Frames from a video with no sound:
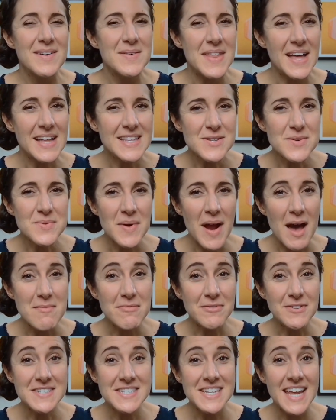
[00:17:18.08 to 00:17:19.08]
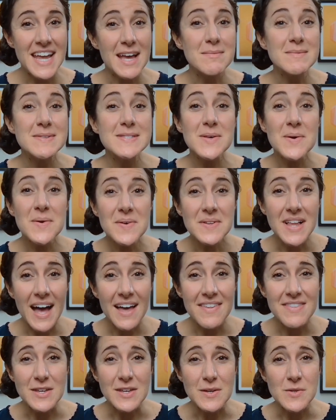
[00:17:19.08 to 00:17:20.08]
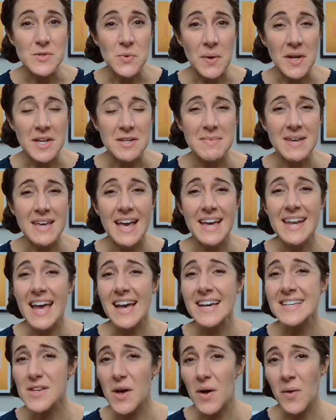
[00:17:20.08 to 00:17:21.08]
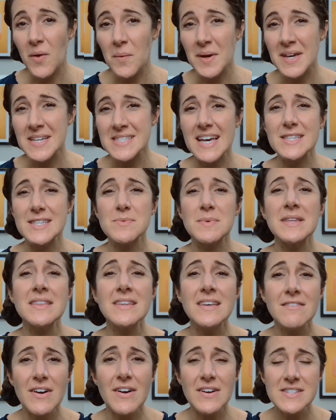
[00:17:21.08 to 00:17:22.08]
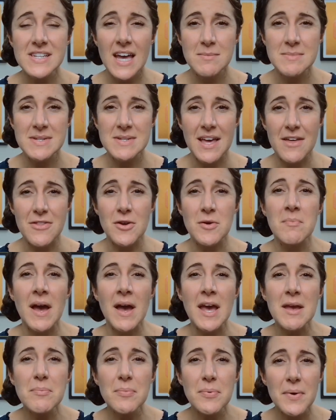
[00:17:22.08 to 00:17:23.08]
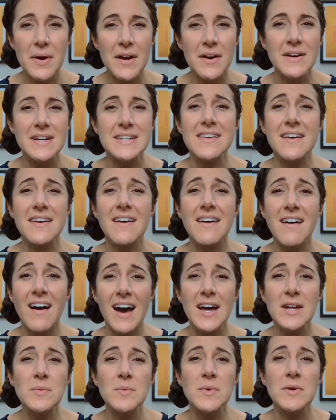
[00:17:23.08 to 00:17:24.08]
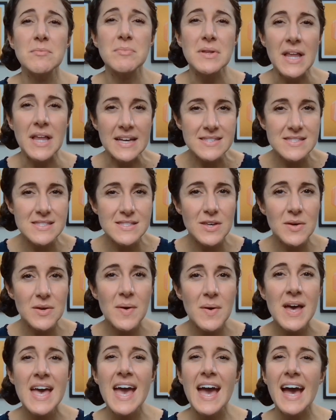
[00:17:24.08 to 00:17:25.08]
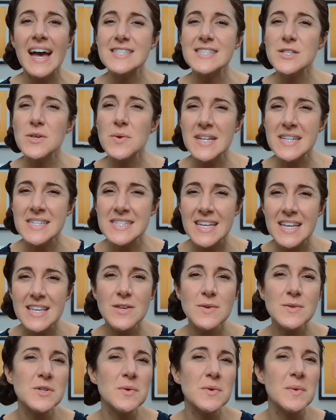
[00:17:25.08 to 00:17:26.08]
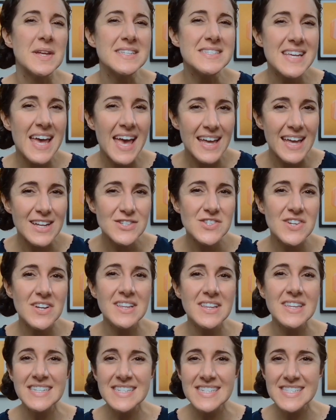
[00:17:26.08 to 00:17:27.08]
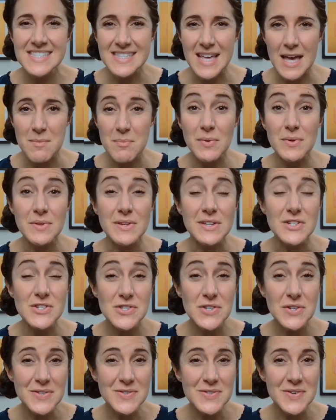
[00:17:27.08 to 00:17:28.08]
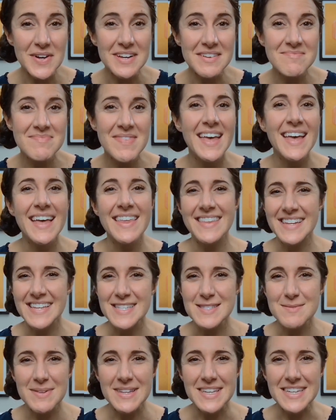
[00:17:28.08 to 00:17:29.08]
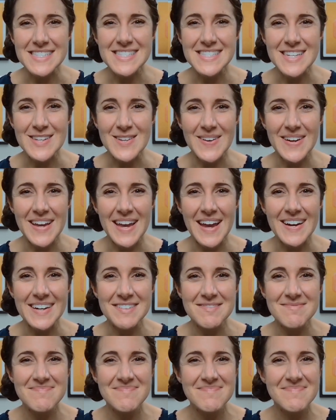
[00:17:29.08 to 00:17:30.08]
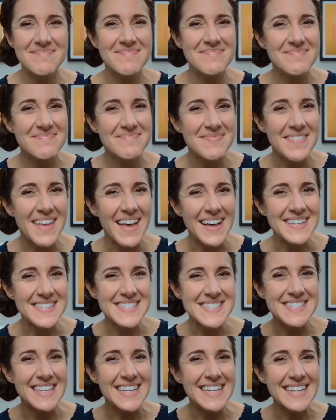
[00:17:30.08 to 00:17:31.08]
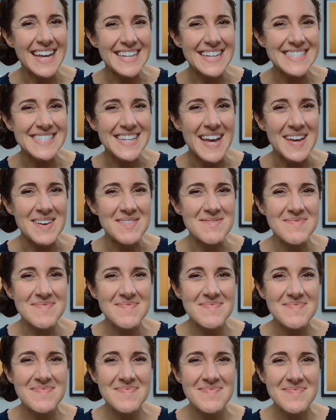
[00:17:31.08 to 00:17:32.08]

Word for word: Well, that's a wrap for today. I'm so glad that you joined me. And as always, as we leave our time together, my prayer is that God would bless you as you continue to intentionally disciple the children that He's placed in your care. I'll see you next time.